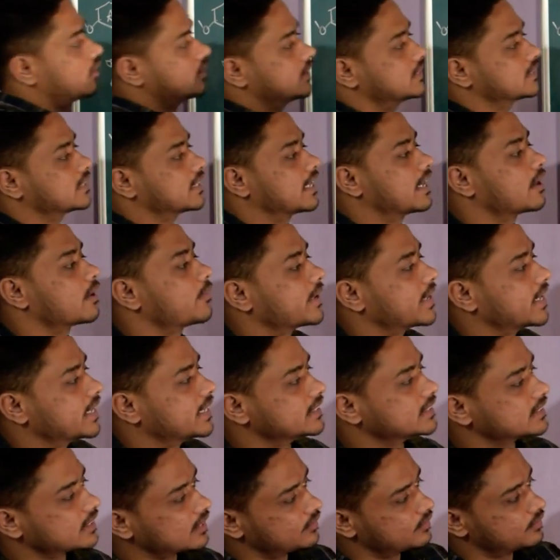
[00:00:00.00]
this
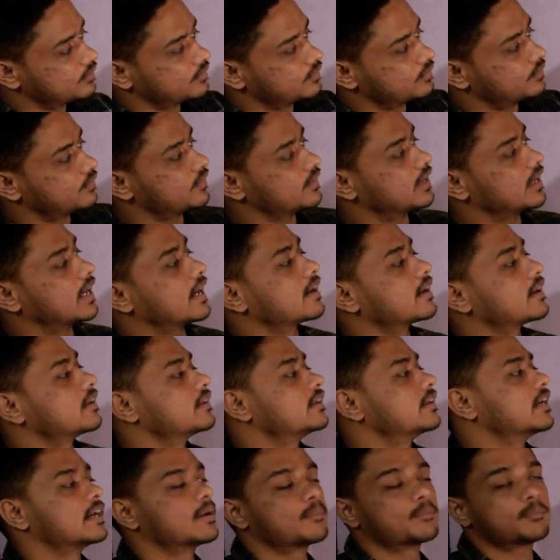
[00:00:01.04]
rearomatization, we are
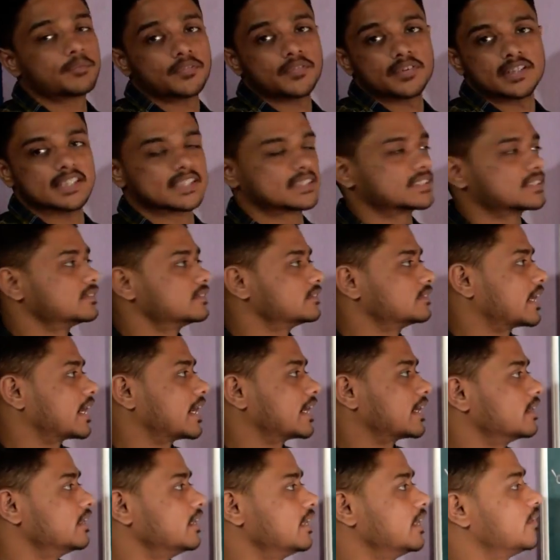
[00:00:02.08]
end up with this,
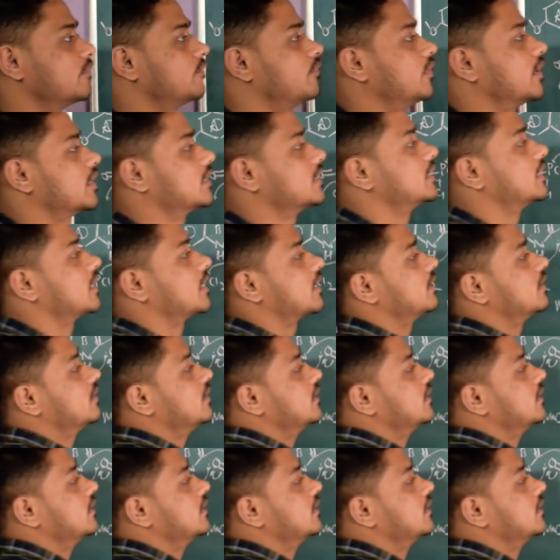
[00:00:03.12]
right? Further,